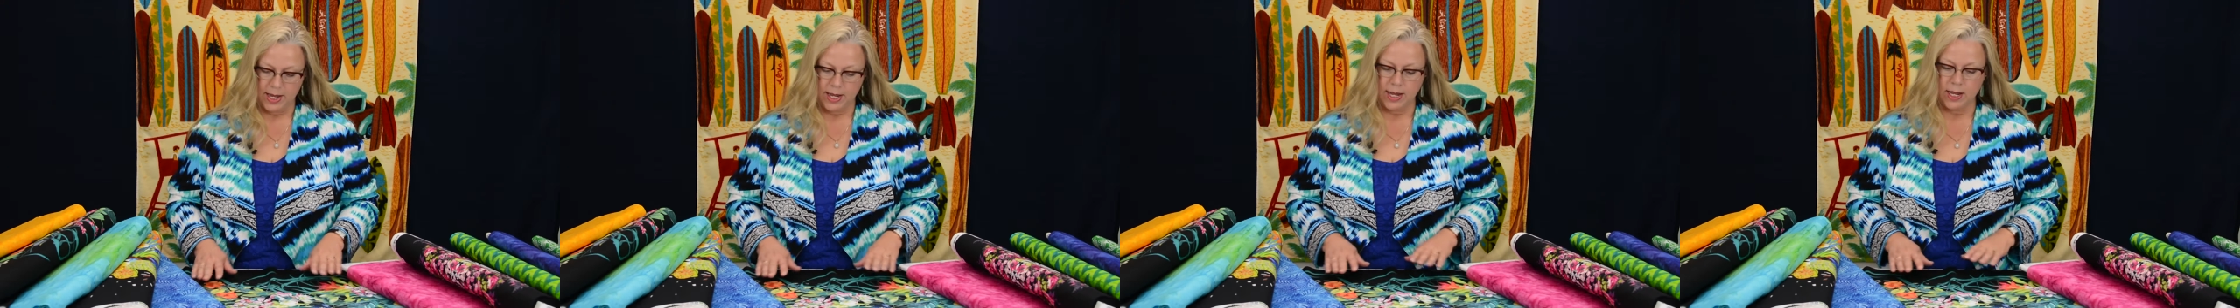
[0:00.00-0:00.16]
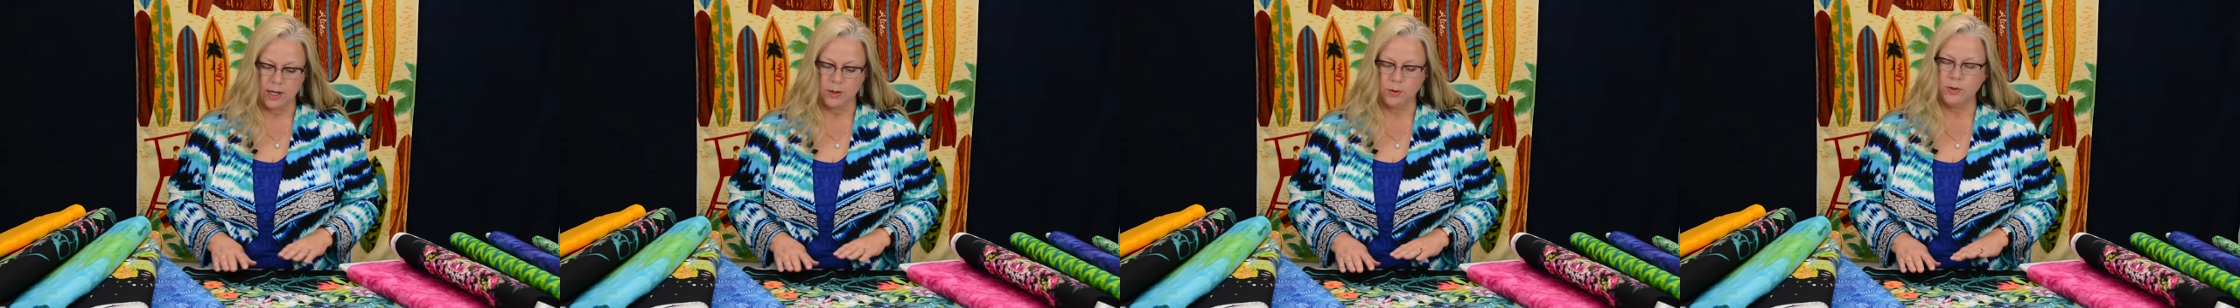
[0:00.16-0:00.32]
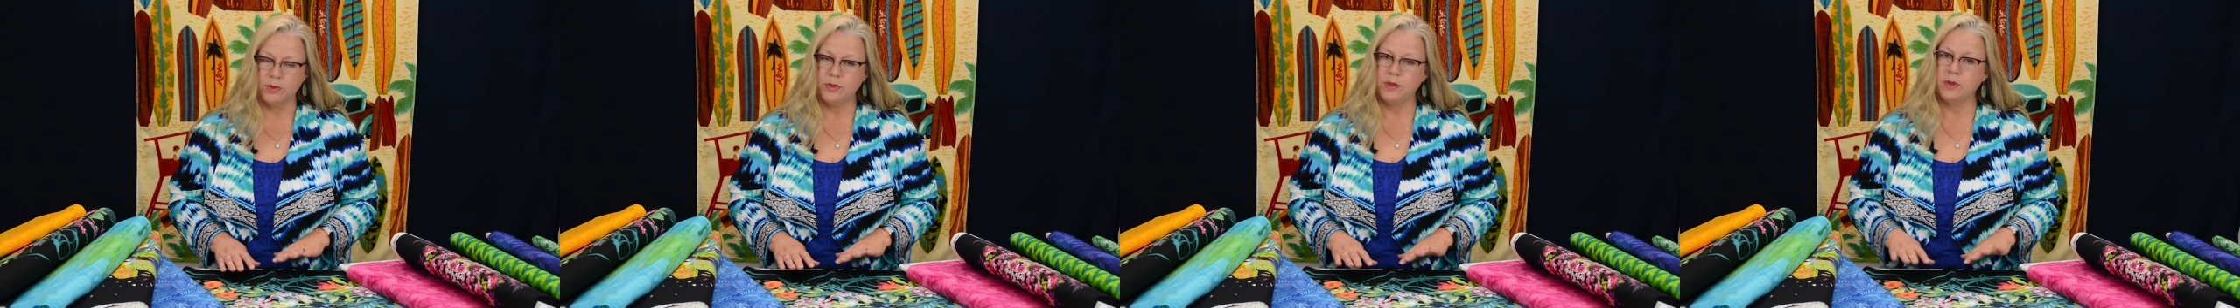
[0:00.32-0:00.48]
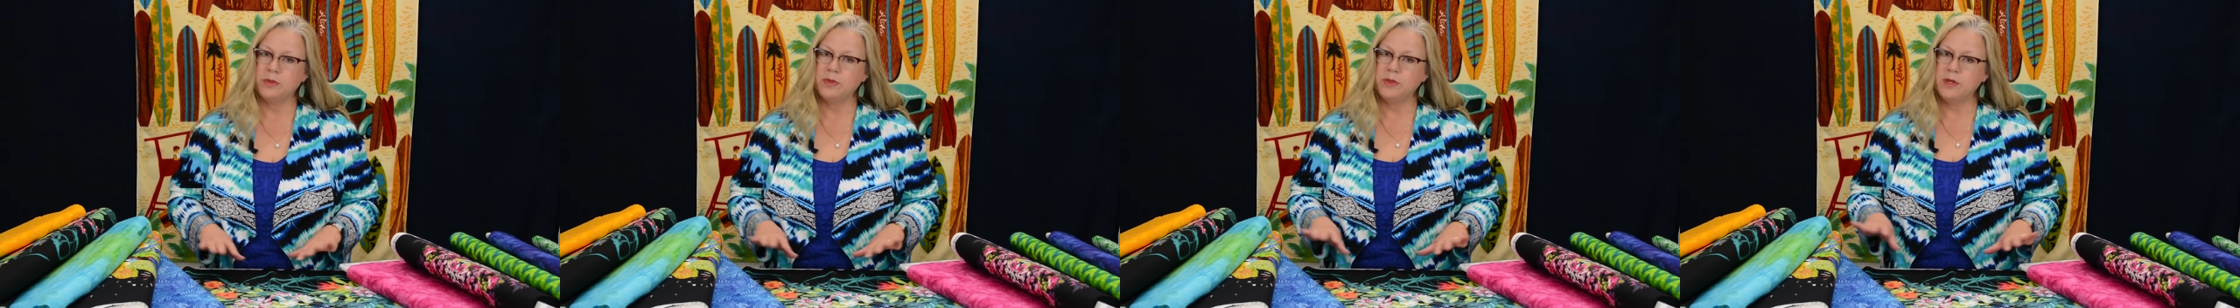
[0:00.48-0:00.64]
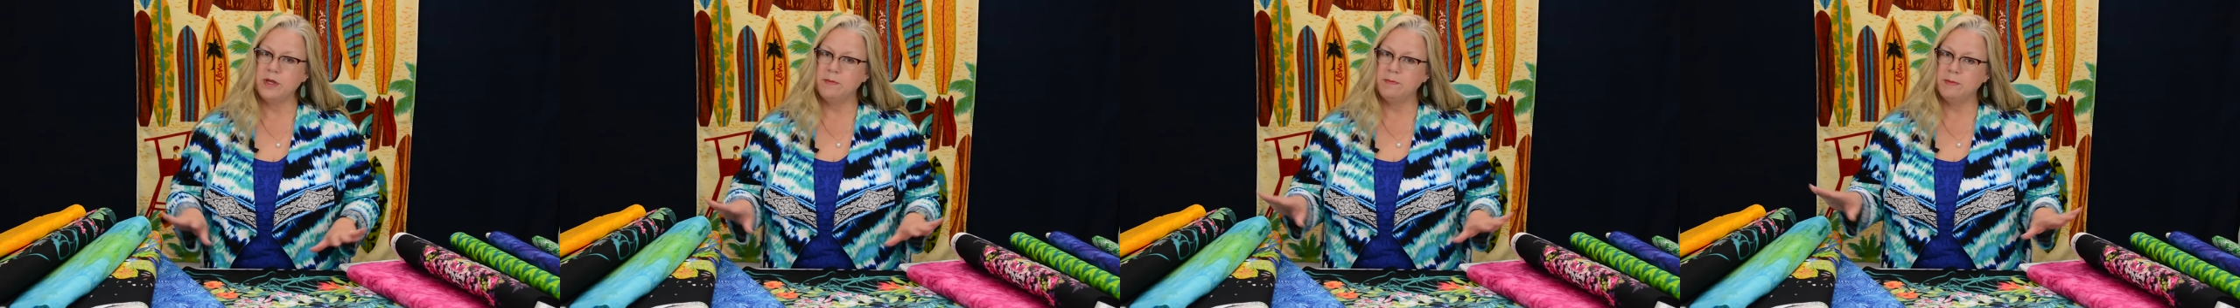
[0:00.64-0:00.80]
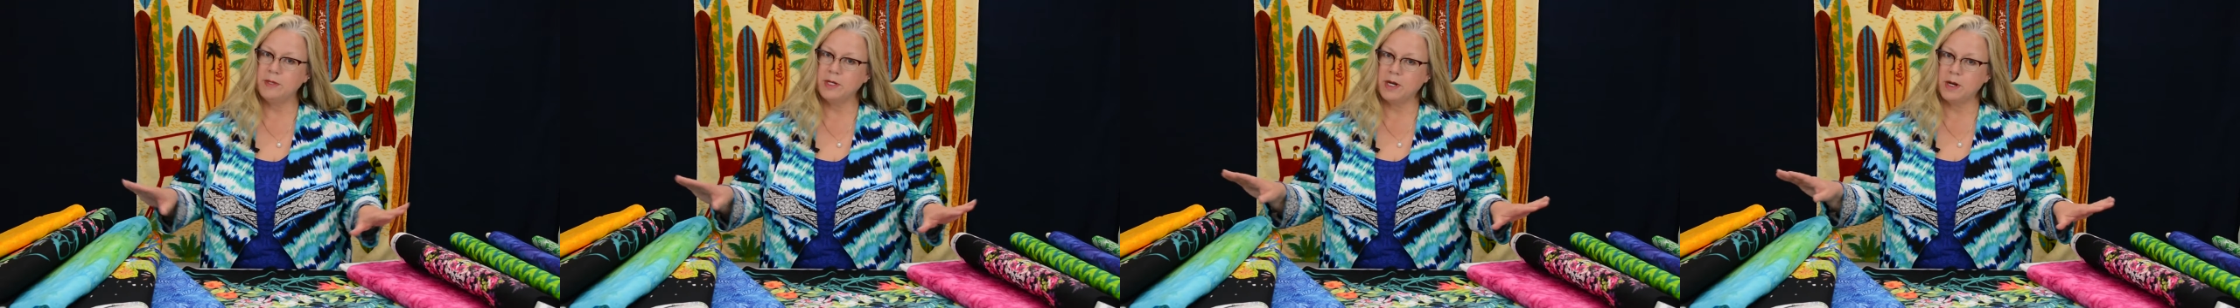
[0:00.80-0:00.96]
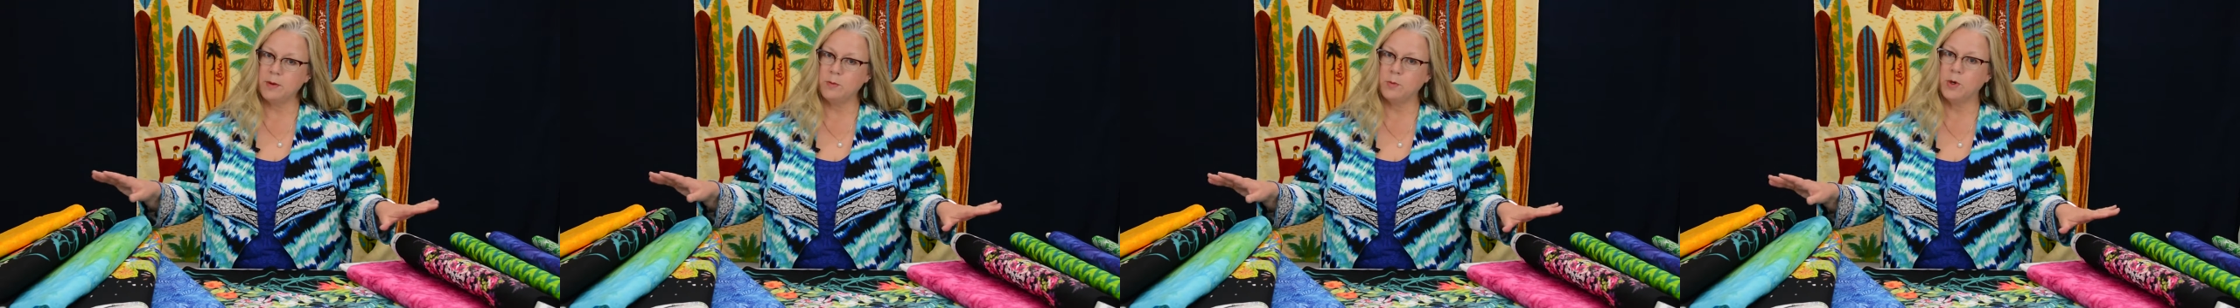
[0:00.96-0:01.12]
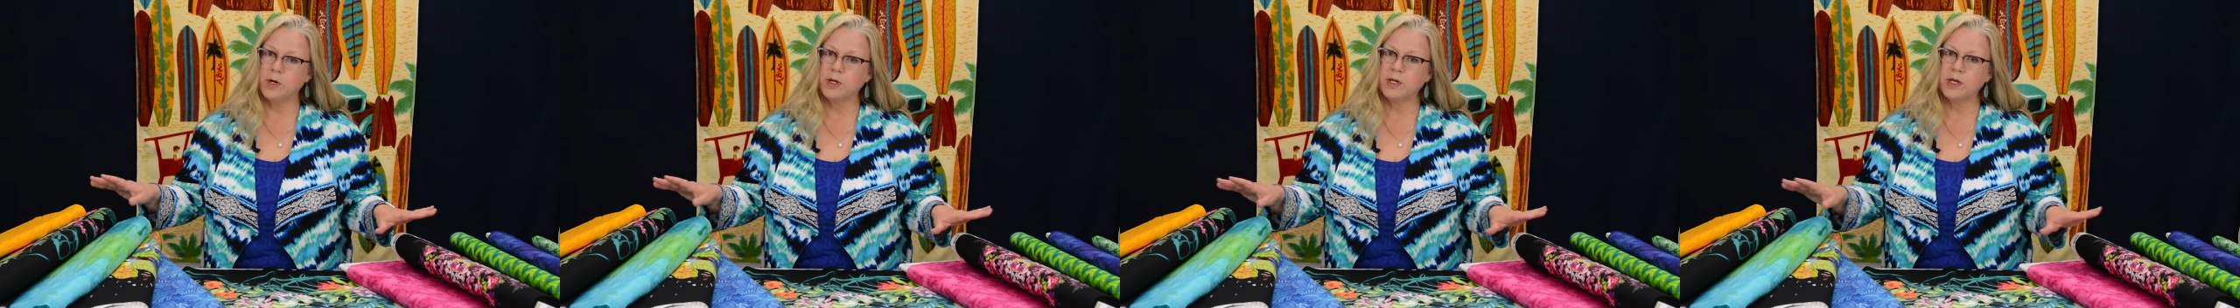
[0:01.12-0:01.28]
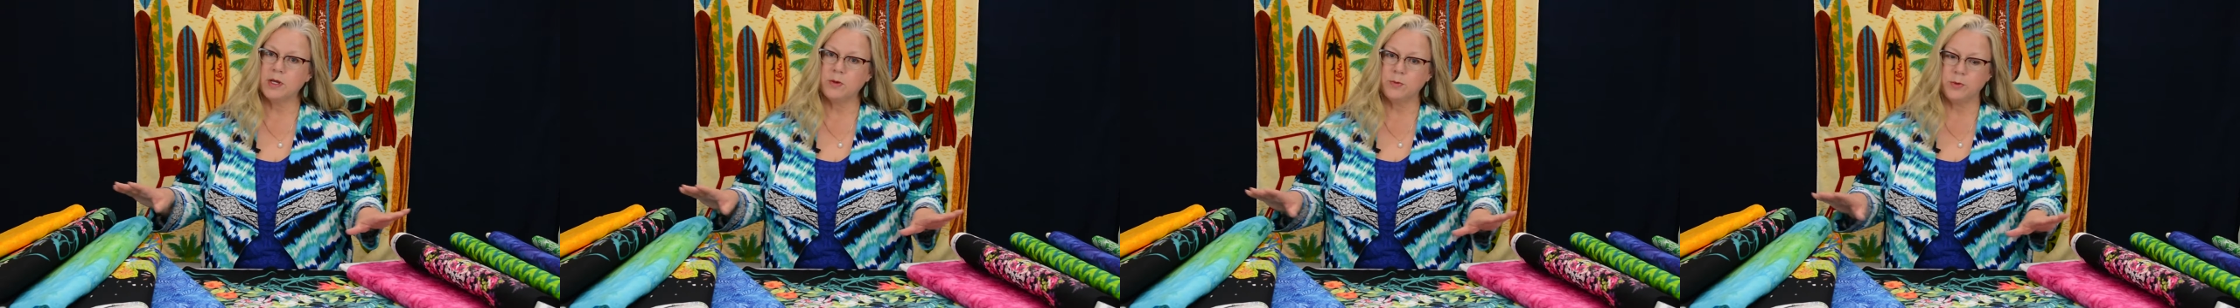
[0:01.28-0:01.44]
and the theme that I'm
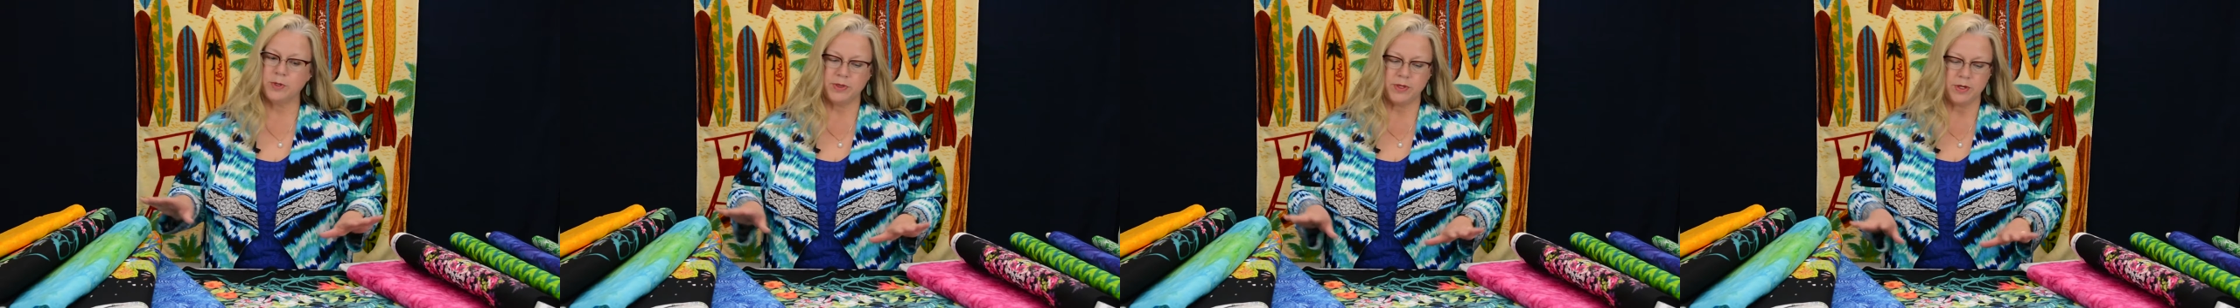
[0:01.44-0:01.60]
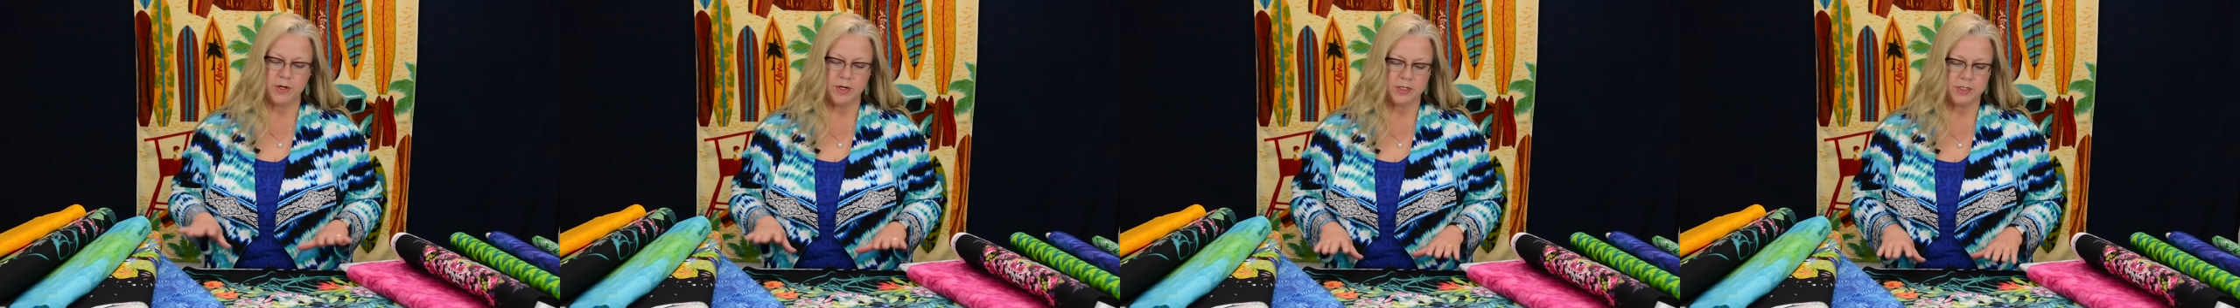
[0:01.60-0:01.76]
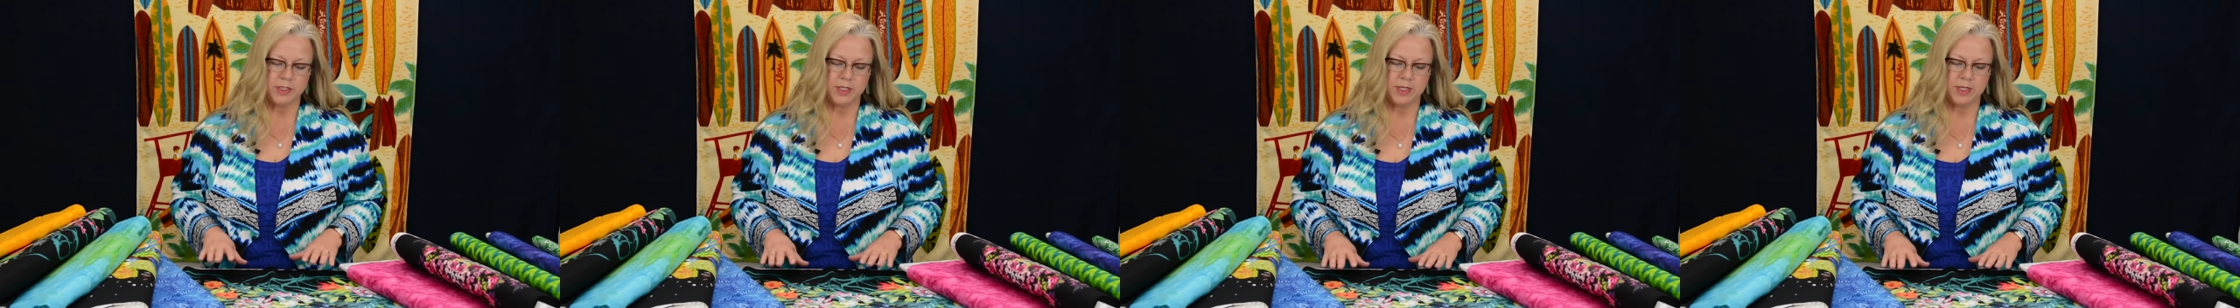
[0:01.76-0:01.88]
working with here